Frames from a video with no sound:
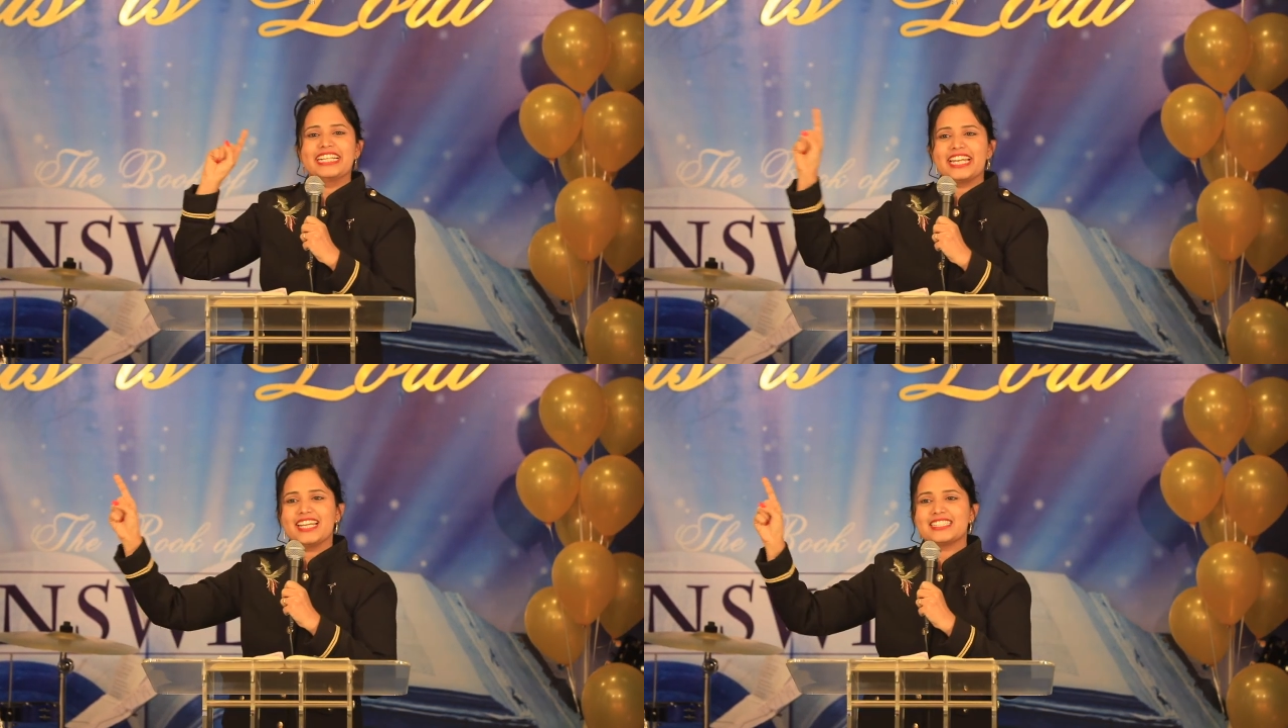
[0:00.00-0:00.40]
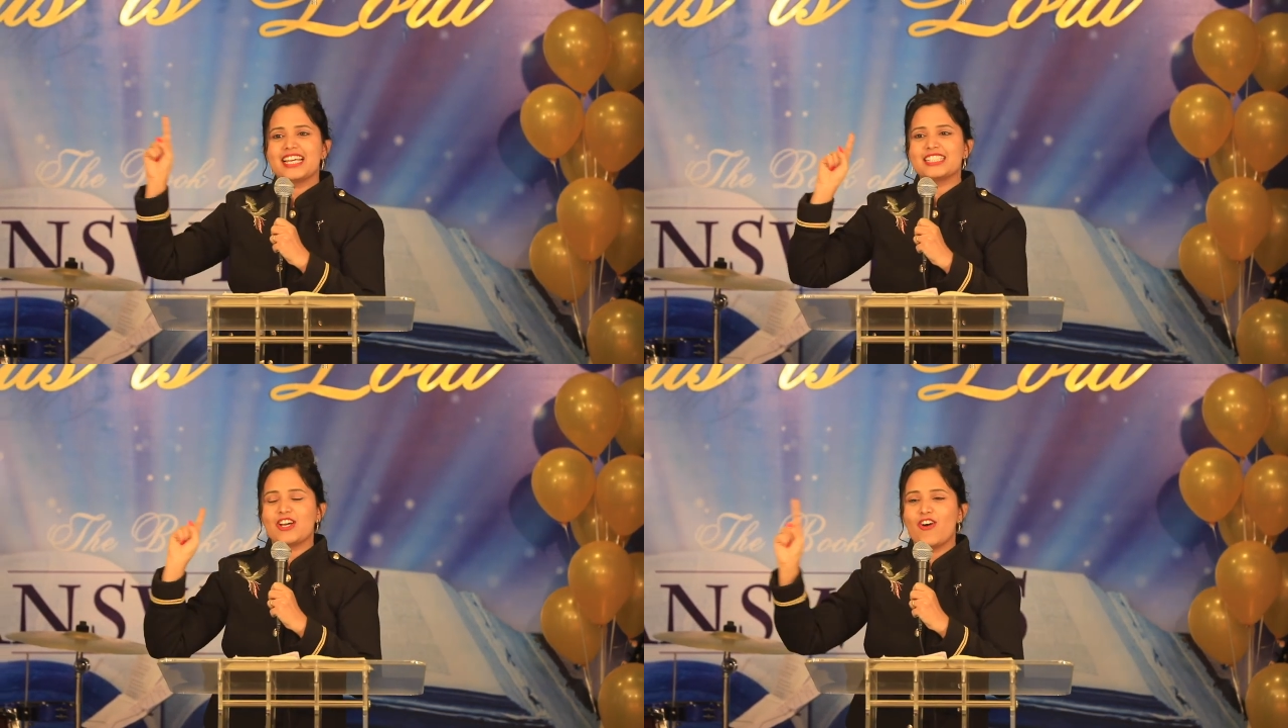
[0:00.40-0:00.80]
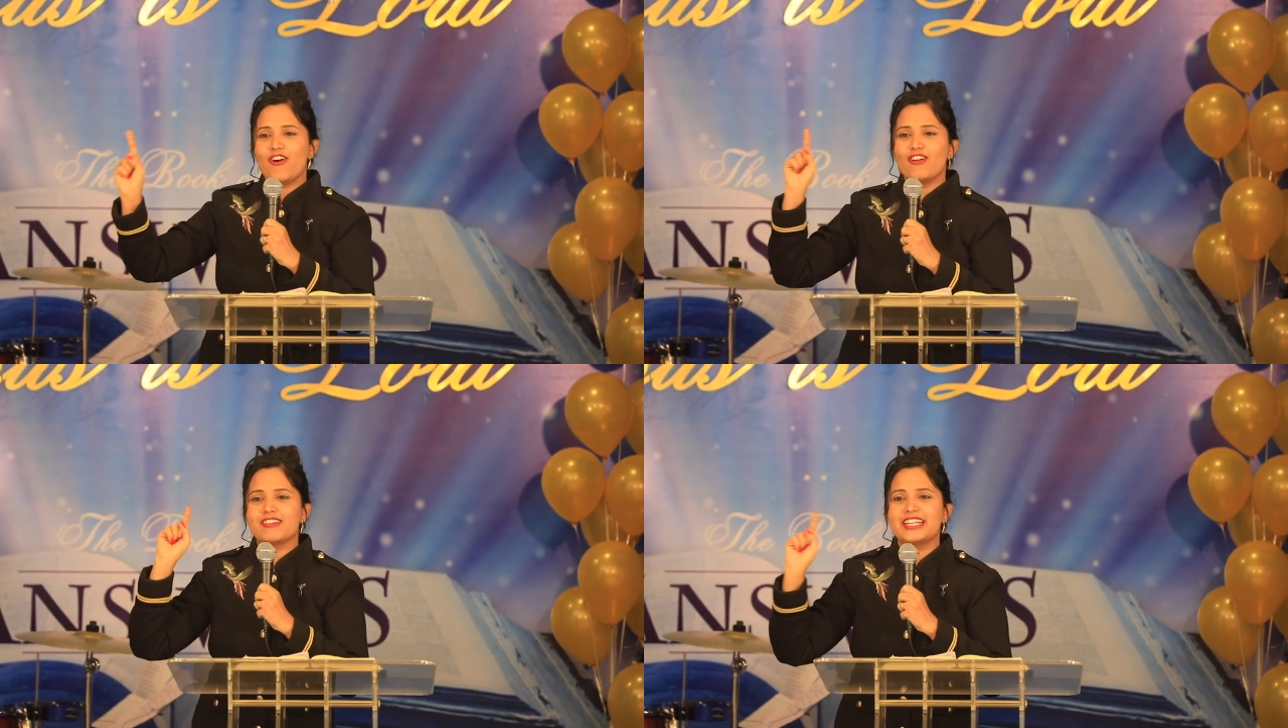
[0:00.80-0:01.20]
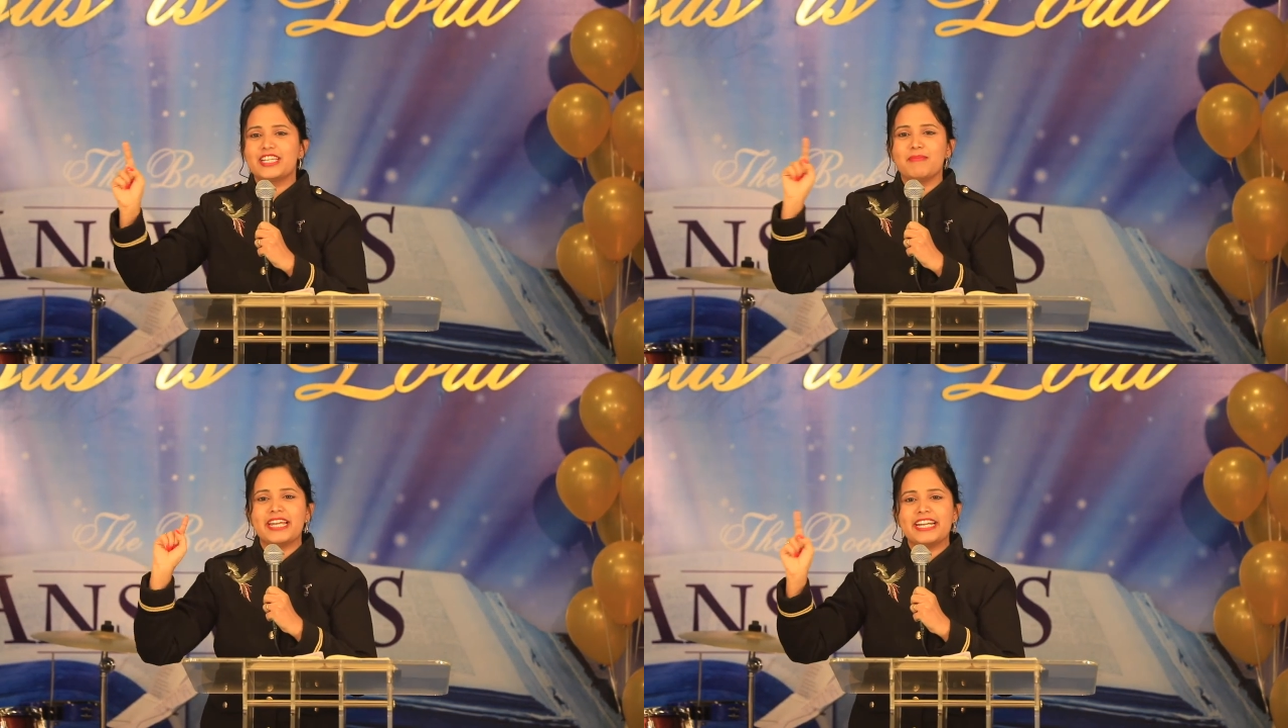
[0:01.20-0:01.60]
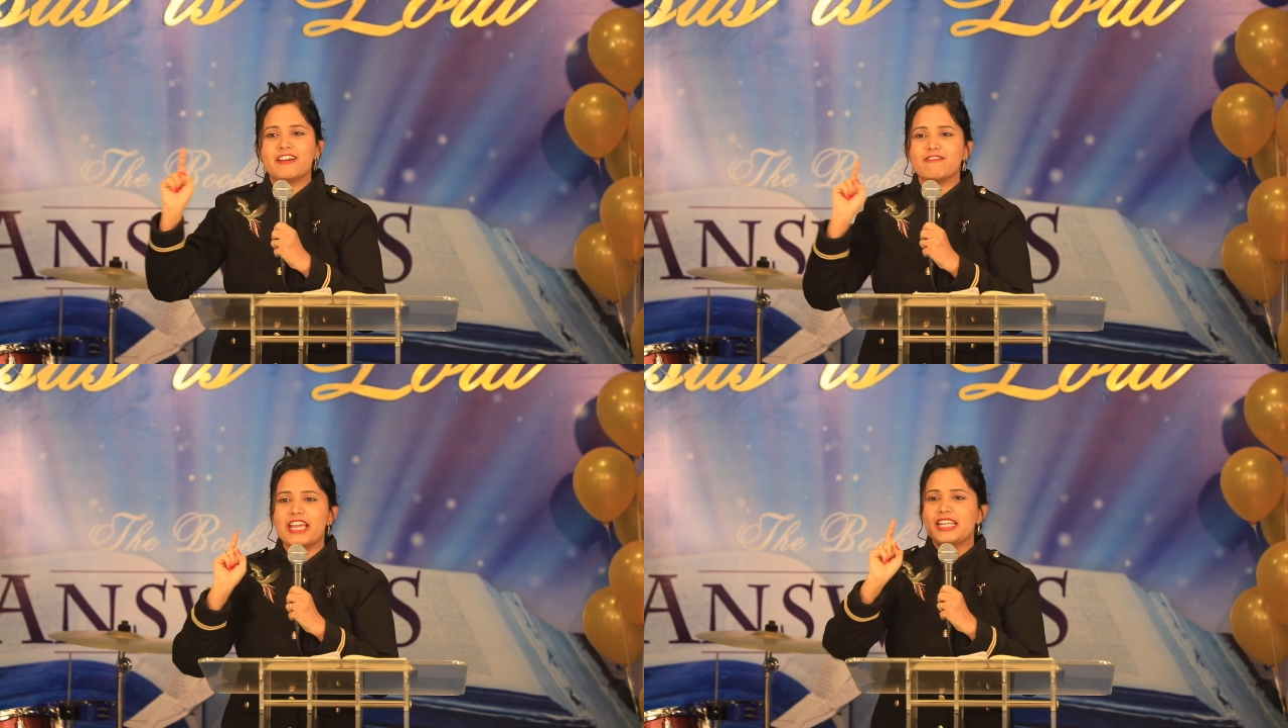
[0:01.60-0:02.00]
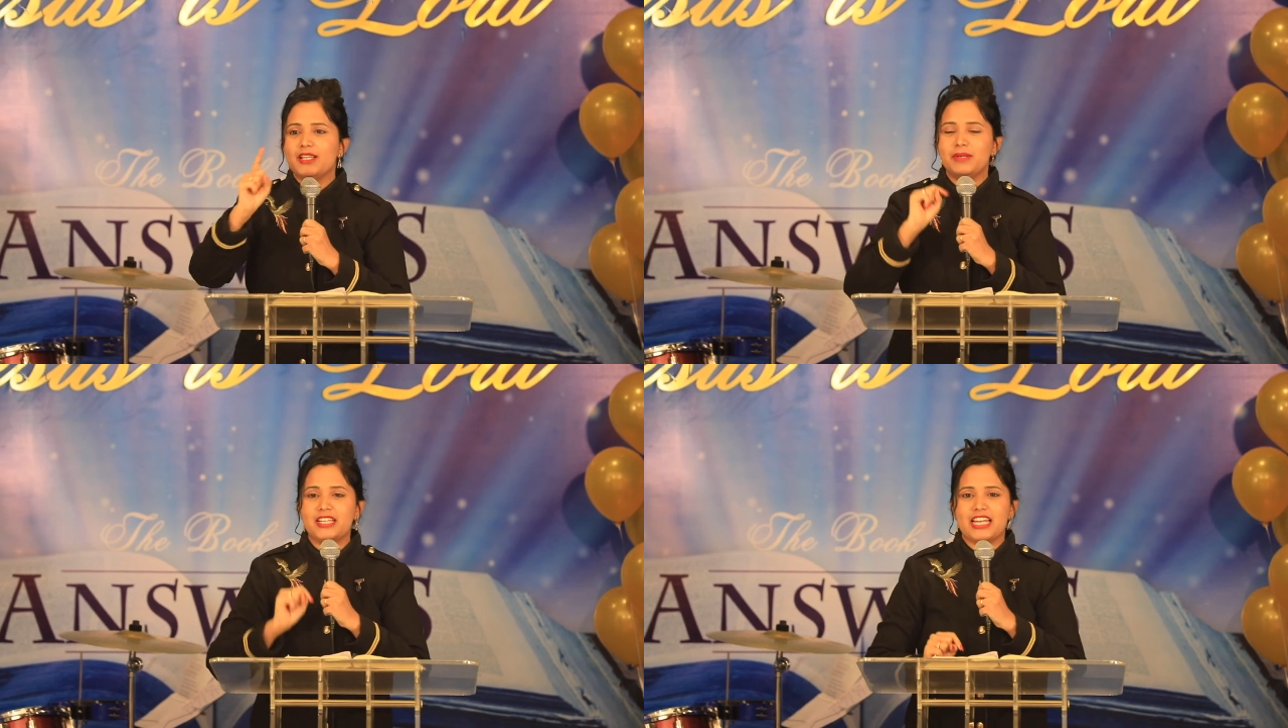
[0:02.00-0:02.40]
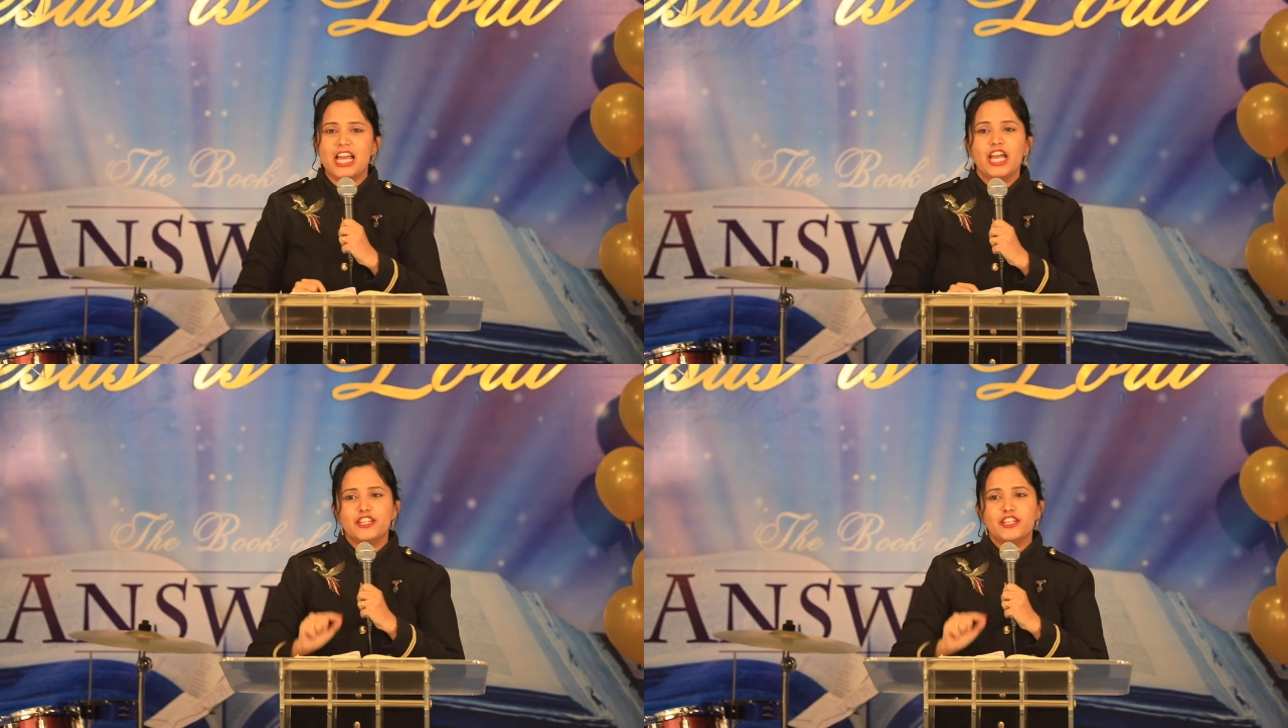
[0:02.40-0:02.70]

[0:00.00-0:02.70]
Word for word: grace has already made available.